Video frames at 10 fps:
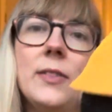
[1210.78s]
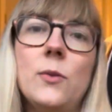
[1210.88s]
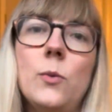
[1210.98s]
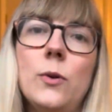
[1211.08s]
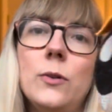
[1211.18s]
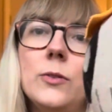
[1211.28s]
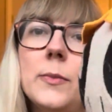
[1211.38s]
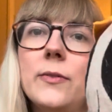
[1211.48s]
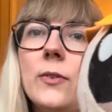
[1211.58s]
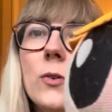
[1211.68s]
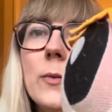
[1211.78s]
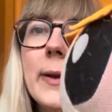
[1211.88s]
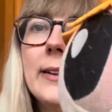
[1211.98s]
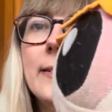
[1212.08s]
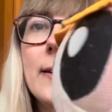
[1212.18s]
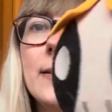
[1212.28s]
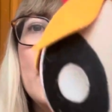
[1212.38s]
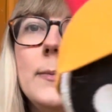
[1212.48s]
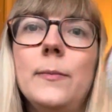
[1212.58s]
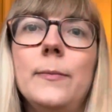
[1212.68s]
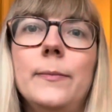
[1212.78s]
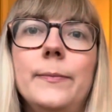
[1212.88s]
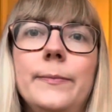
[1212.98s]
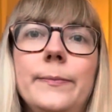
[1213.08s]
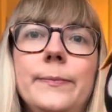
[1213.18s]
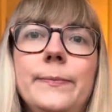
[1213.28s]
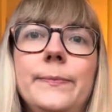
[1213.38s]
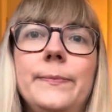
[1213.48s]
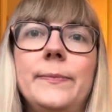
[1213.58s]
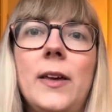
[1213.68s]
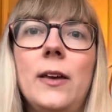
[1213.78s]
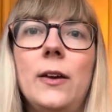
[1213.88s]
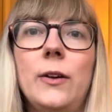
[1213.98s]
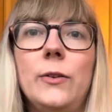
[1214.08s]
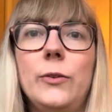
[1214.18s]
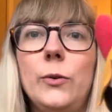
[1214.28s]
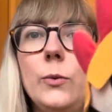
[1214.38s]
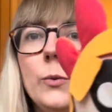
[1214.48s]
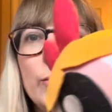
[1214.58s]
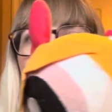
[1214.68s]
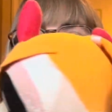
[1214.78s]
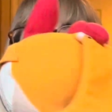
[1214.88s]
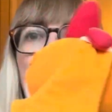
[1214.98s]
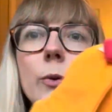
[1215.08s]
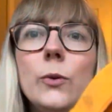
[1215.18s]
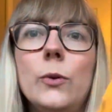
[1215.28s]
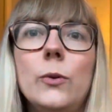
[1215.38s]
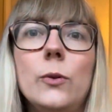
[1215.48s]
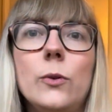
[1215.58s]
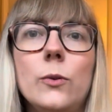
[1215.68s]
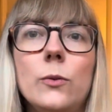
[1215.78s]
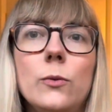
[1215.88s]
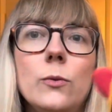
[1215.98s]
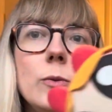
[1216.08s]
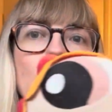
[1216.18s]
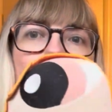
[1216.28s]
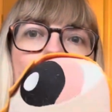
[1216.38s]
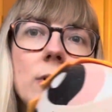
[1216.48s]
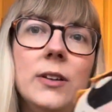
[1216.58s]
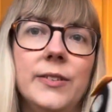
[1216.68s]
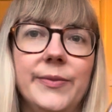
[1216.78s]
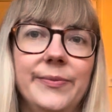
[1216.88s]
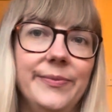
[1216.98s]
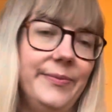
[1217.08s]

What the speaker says: the world before bedtime. Do, do, do, do, do, do, do.